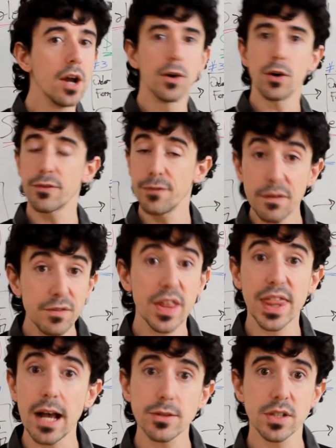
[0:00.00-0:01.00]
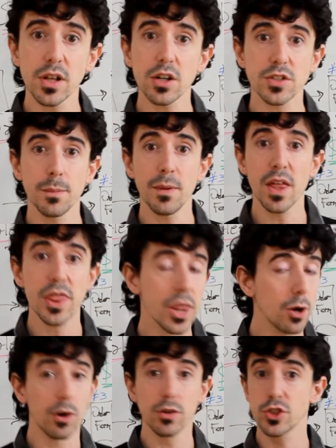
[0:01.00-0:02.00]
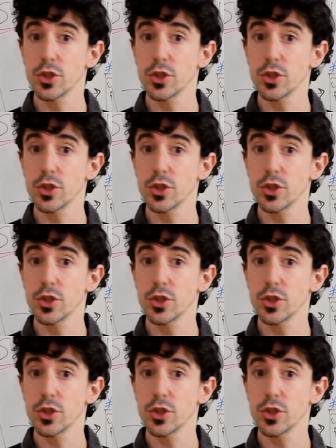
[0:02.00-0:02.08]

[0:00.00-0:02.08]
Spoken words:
or $50,000 a month or